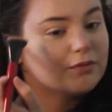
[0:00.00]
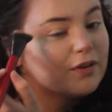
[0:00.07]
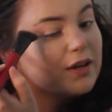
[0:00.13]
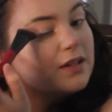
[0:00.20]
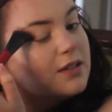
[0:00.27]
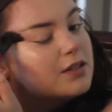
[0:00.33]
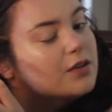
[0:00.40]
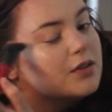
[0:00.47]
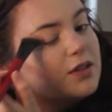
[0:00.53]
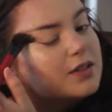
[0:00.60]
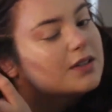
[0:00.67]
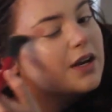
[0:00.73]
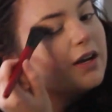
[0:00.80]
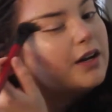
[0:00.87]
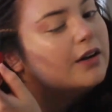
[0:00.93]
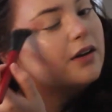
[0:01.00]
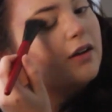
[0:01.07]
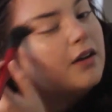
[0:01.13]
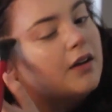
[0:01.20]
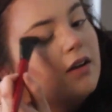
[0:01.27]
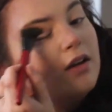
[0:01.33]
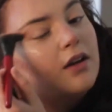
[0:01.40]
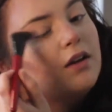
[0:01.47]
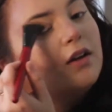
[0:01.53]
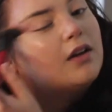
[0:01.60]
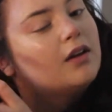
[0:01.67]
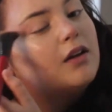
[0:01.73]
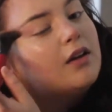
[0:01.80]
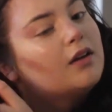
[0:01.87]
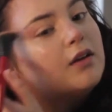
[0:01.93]
face, so this kind of
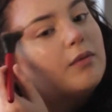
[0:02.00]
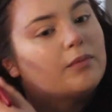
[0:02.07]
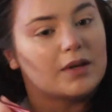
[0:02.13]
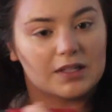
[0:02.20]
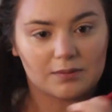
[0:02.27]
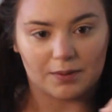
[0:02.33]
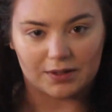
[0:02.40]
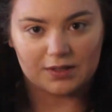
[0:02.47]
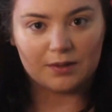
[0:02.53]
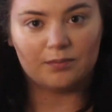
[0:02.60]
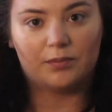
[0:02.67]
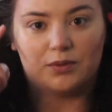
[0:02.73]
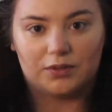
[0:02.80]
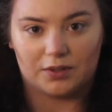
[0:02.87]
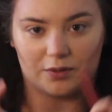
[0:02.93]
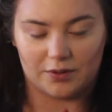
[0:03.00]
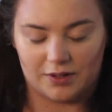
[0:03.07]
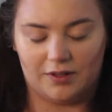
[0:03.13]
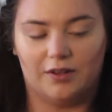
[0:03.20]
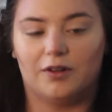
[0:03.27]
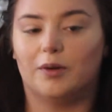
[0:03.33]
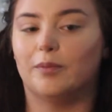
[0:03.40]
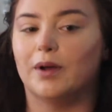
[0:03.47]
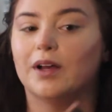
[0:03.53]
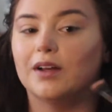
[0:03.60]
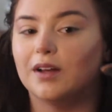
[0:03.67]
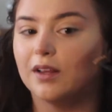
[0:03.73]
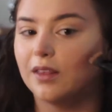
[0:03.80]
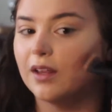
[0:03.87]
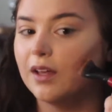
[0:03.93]
makes my temples go in a little bit,
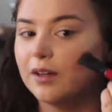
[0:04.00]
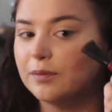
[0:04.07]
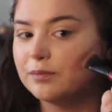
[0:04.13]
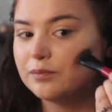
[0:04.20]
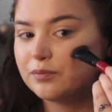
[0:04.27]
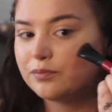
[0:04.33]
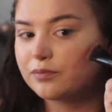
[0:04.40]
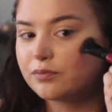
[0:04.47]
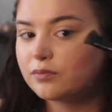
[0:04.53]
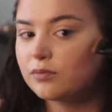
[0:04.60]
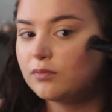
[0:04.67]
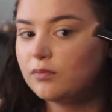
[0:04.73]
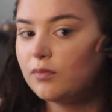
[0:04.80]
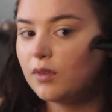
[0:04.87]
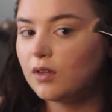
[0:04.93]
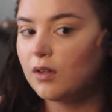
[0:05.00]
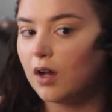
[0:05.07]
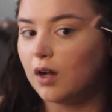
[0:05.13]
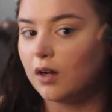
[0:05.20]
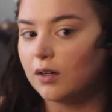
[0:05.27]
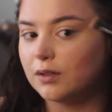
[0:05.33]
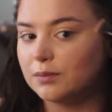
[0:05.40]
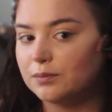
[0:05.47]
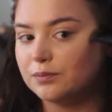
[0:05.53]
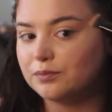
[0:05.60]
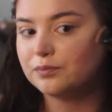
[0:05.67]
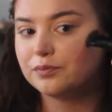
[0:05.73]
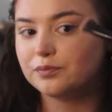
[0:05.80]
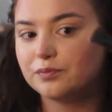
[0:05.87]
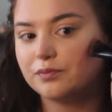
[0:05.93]
and then
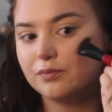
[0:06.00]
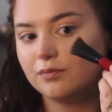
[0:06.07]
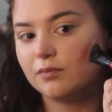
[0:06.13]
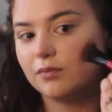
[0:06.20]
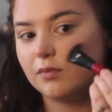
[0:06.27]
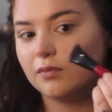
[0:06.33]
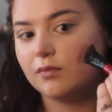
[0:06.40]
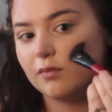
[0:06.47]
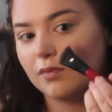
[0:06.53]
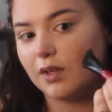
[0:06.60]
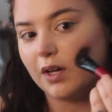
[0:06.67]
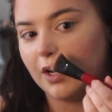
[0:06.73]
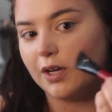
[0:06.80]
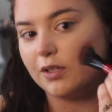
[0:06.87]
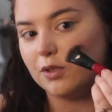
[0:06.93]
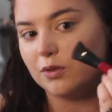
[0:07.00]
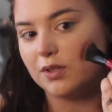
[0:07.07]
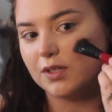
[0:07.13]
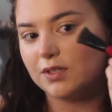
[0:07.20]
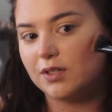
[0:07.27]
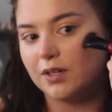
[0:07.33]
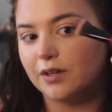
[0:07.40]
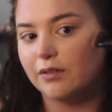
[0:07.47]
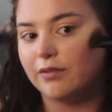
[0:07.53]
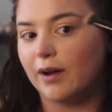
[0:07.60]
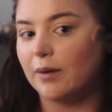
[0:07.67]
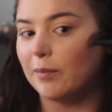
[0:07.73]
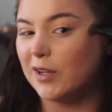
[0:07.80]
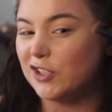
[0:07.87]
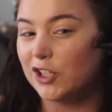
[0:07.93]
I do this to
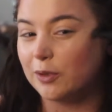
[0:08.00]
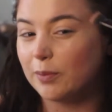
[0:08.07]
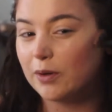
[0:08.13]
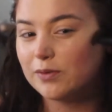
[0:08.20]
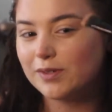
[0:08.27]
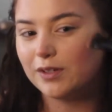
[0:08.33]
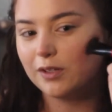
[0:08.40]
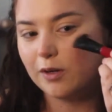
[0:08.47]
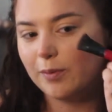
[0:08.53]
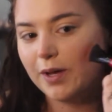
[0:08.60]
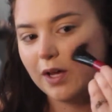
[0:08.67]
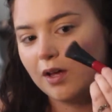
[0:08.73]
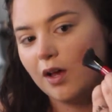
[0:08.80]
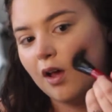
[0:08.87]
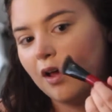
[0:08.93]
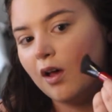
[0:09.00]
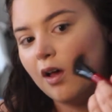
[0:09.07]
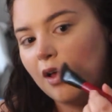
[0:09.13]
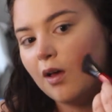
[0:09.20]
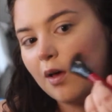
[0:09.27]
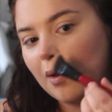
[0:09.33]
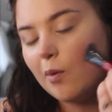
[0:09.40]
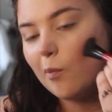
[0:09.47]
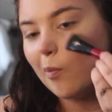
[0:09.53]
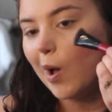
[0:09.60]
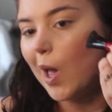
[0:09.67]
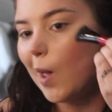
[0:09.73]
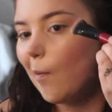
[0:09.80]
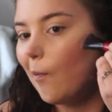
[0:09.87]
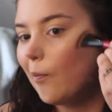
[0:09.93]
define my cheekbones a little bit,
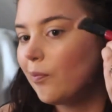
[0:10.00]
but